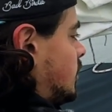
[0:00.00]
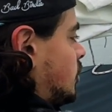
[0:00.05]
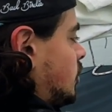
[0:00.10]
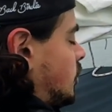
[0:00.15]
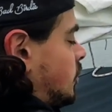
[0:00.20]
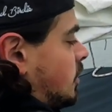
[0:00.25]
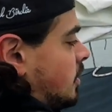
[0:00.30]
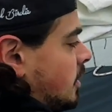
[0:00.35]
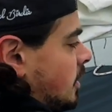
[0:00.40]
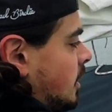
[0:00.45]

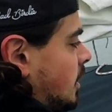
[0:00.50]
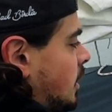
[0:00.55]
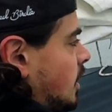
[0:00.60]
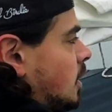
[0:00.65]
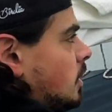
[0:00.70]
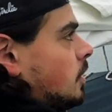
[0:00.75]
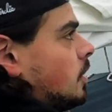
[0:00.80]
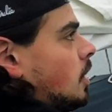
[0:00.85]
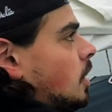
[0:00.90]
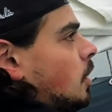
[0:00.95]
just,
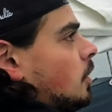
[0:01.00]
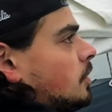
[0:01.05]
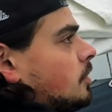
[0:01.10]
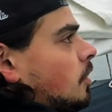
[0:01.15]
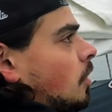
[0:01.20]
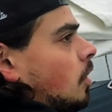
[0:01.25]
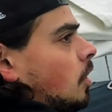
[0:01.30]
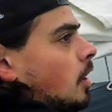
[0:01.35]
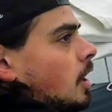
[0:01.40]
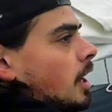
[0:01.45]
you know, it's
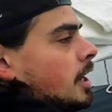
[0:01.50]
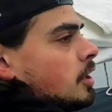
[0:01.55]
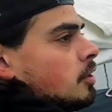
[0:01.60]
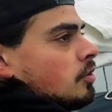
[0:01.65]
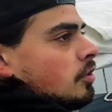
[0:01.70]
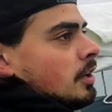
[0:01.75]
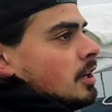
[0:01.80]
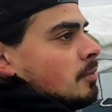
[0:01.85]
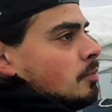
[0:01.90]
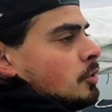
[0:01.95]
hard. I
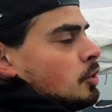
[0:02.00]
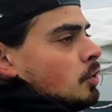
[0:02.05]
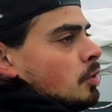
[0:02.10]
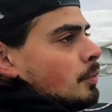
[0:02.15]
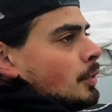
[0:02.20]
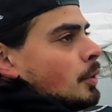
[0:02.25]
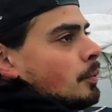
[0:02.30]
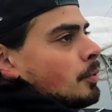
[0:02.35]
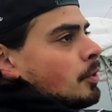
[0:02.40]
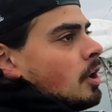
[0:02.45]
usually do
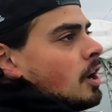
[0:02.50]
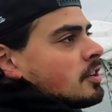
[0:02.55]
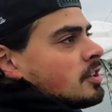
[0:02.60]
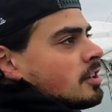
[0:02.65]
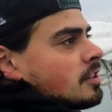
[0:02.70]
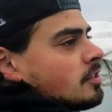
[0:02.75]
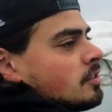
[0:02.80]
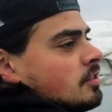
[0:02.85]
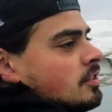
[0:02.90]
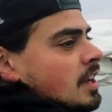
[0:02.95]
boat
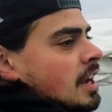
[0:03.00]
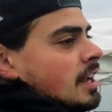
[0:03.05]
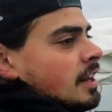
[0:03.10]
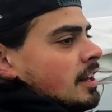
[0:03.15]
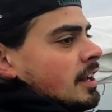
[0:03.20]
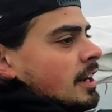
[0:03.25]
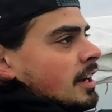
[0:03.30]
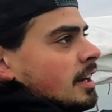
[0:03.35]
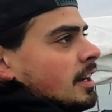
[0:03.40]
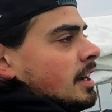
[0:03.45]
projects or
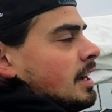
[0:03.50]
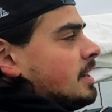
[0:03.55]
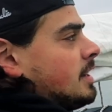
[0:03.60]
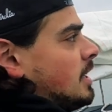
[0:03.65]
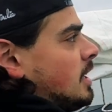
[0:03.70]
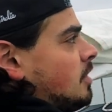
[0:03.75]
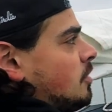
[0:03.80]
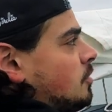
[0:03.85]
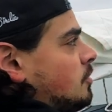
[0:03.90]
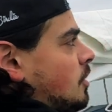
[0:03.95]
sailing, and
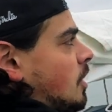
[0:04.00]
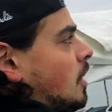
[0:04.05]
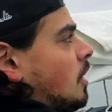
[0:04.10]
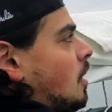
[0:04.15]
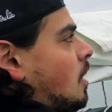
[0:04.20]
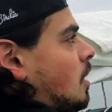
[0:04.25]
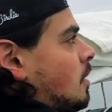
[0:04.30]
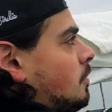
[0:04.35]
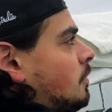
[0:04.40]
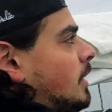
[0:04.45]
then there's not a
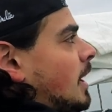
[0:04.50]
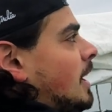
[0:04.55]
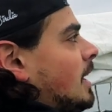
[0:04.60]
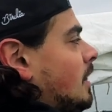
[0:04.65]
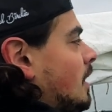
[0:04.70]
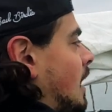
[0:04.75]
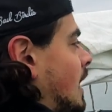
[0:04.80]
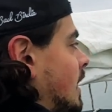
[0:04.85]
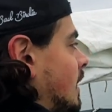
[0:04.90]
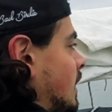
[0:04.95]
lot of
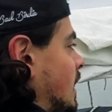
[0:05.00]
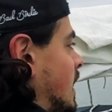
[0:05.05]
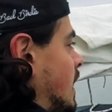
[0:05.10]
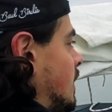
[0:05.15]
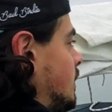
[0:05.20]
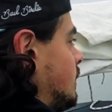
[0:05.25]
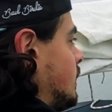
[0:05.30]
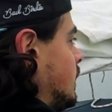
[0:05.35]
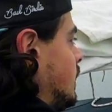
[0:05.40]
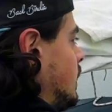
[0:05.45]
daylight
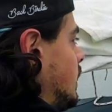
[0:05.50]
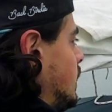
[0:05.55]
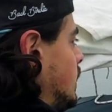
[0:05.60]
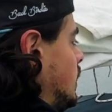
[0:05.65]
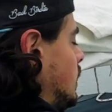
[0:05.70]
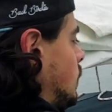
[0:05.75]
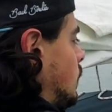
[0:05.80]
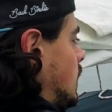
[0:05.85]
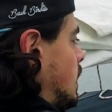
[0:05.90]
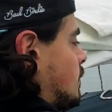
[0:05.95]
left
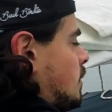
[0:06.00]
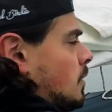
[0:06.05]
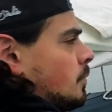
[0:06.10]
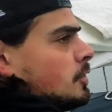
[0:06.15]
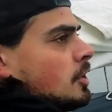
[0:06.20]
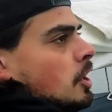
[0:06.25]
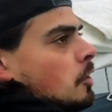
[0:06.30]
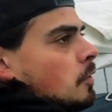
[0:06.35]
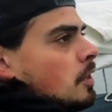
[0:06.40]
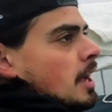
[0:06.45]
whenever I'm
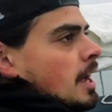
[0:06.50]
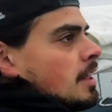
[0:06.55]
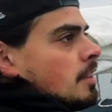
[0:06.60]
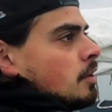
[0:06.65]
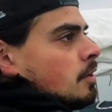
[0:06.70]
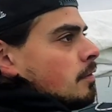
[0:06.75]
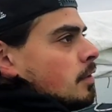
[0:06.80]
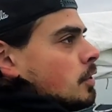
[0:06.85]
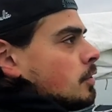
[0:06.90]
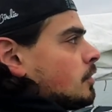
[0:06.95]
done with
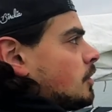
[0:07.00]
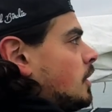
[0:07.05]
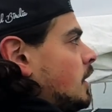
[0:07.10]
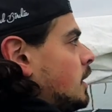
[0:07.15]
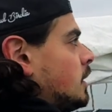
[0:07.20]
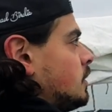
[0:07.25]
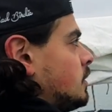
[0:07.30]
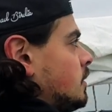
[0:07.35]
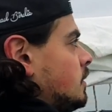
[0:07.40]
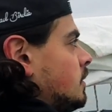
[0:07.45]
either of those
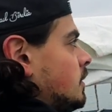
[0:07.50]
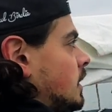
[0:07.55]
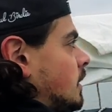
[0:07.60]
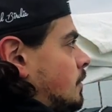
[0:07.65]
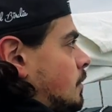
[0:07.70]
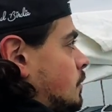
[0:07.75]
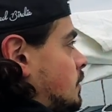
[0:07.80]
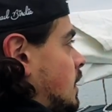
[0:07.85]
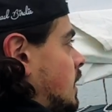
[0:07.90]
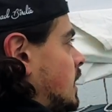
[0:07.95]
things,
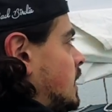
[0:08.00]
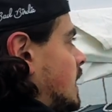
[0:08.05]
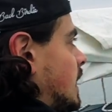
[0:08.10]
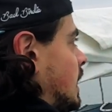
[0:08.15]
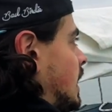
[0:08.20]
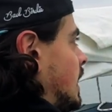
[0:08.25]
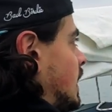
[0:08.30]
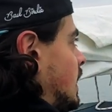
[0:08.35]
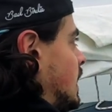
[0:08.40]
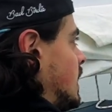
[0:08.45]
if there's any
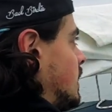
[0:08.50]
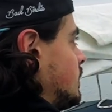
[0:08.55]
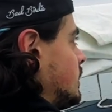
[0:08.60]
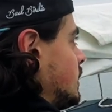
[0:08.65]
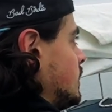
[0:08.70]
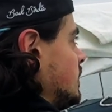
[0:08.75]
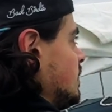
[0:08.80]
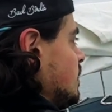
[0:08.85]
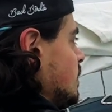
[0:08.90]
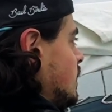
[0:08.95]
daylight left,
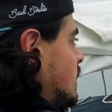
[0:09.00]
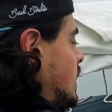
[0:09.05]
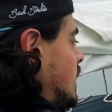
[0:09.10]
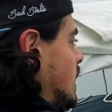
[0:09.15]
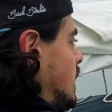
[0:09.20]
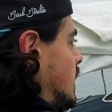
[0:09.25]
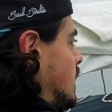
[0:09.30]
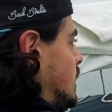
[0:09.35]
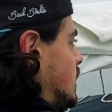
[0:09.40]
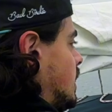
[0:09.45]

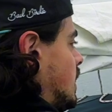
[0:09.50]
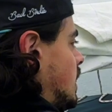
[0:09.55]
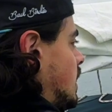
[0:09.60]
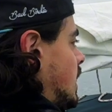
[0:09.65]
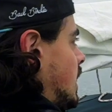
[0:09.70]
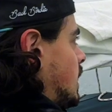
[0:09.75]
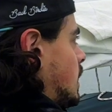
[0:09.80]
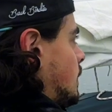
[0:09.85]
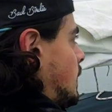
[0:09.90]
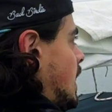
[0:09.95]
and
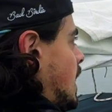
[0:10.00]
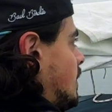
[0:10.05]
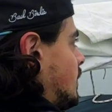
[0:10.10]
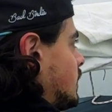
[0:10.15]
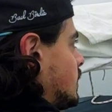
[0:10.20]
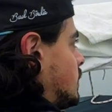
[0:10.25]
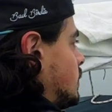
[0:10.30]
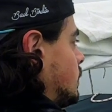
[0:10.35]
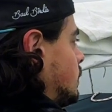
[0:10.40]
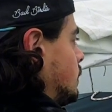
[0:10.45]
end up
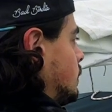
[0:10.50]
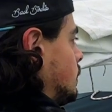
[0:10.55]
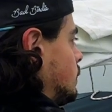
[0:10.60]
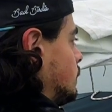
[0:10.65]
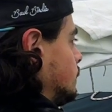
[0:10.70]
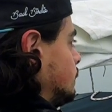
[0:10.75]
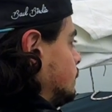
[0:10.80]
having to,